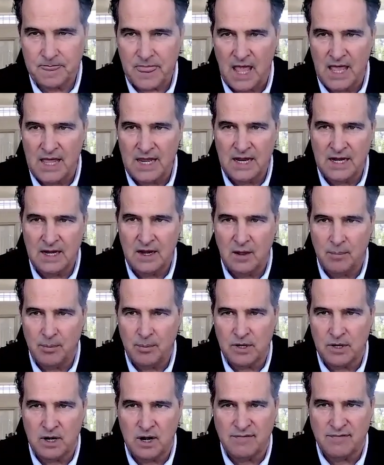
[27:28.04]
and end up
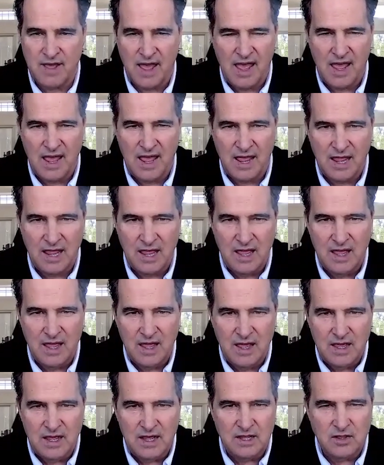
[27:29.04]
with enough A
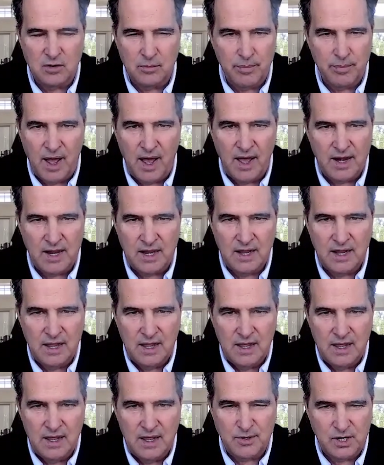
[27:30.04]
in their body,
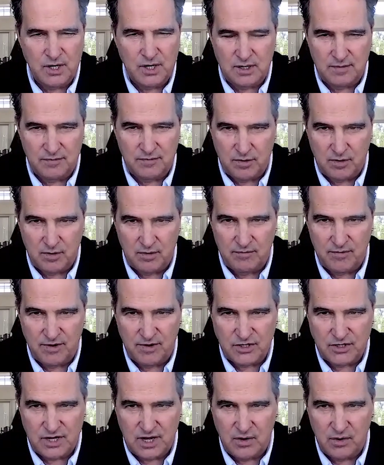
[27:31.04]
particularly if they're
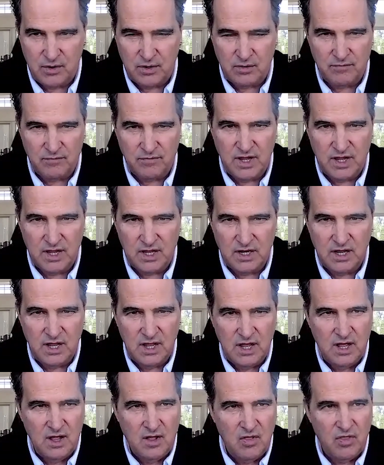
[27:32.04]
vegetarian or vegan,
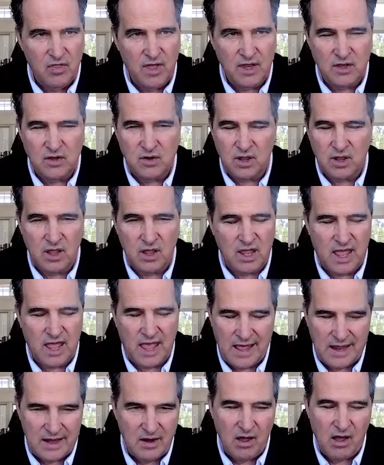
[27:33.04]
they do, they
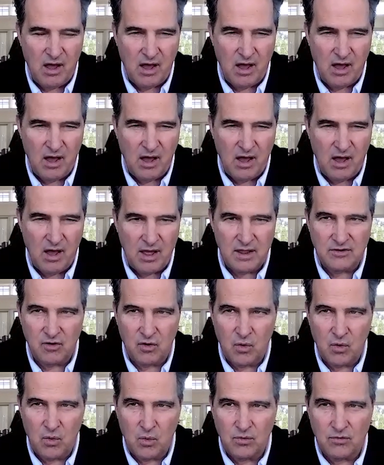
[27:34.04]
cannot. And
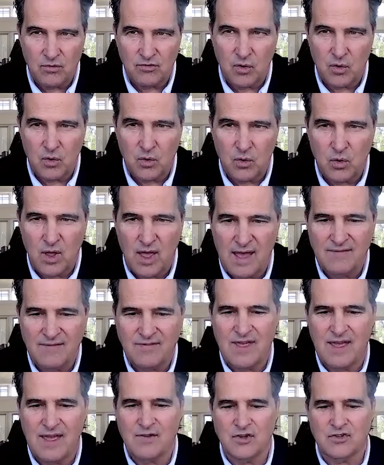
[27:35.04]
so so you have
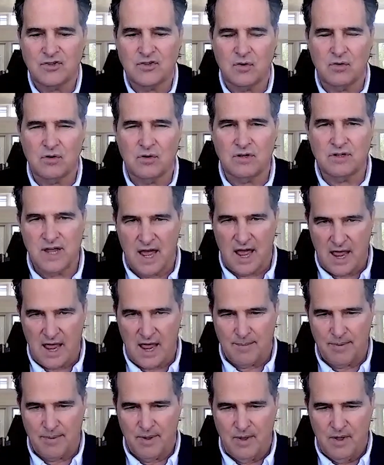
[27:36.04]
to have a certain
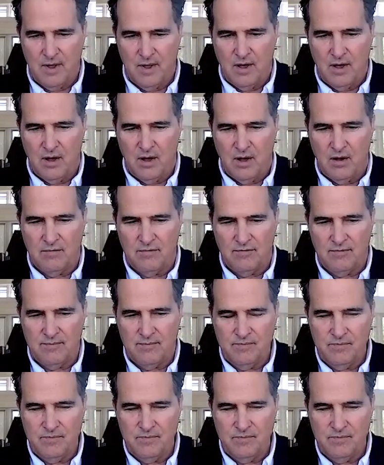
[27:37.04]
type of